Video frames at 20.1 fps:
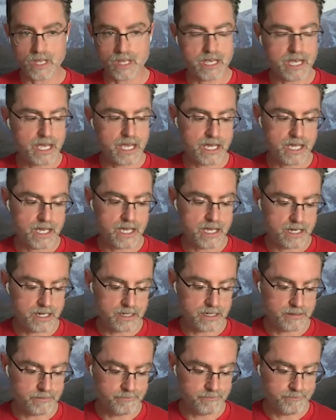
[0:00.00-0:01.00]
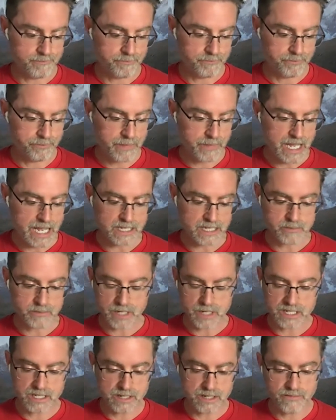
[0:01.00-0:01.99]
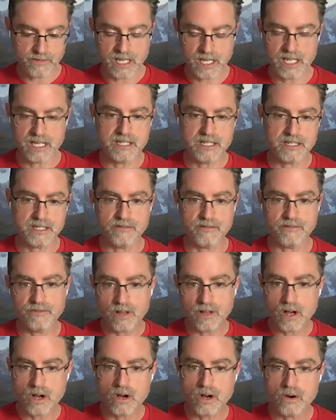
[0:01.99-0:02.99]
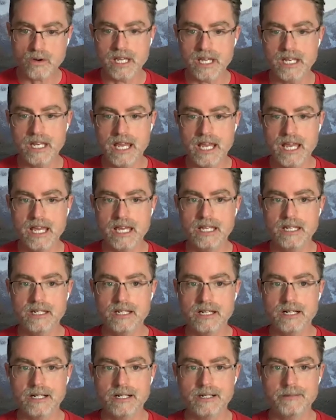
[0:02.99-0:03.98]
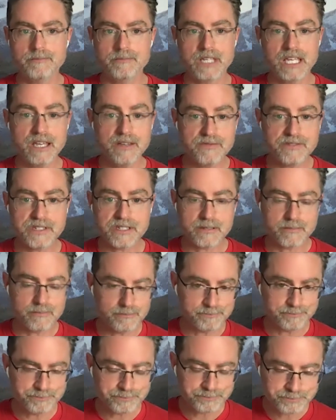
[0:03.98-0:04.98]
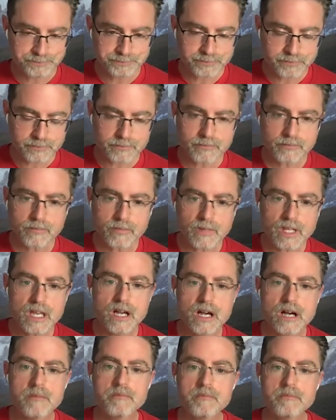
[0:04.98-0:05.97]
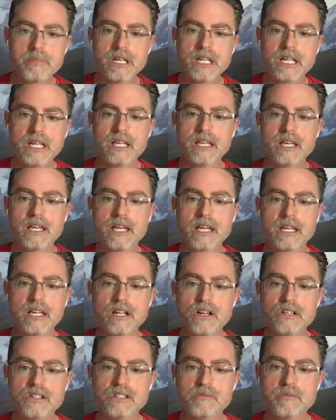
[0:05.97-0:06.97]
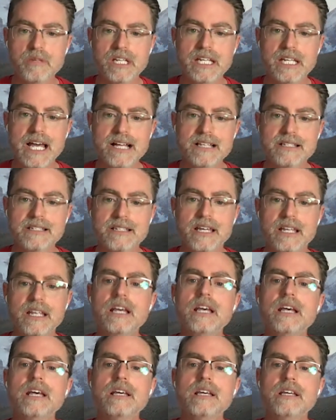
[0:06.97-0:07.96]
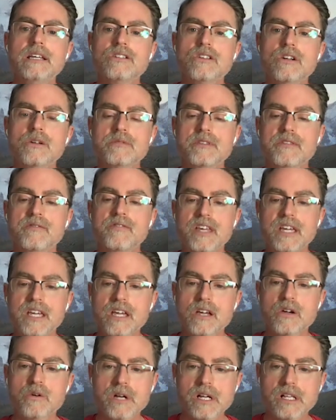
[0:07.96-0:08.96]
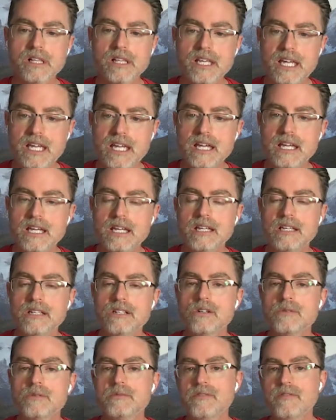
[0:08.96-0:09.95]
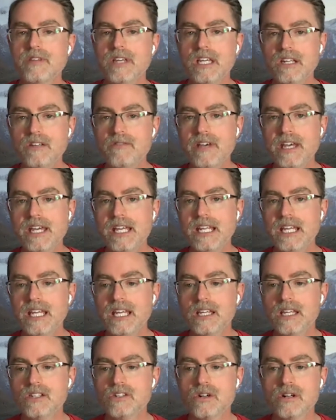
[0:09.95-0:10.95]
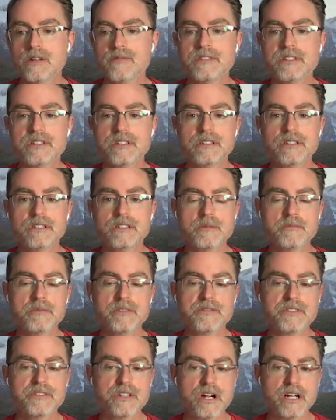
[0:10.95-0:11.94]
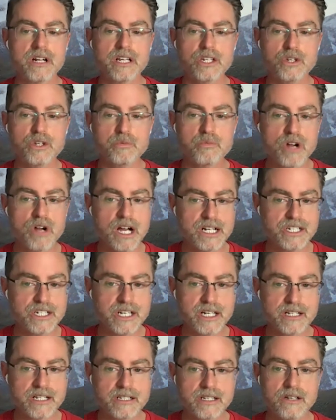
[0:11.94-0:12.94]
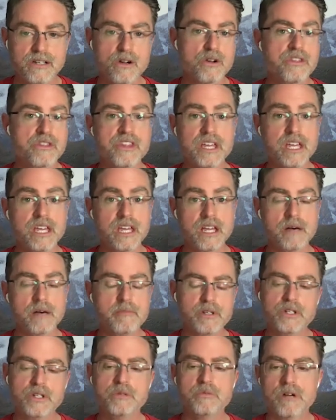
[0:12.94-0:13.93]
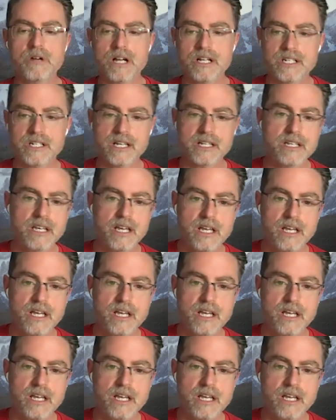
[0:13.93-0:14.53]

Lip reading: a aspect of ease and flow and gifts. But it can also be an asset in terms of thinking quickly, in terms of innovating, in terms of starting a new project or thinking up a new project,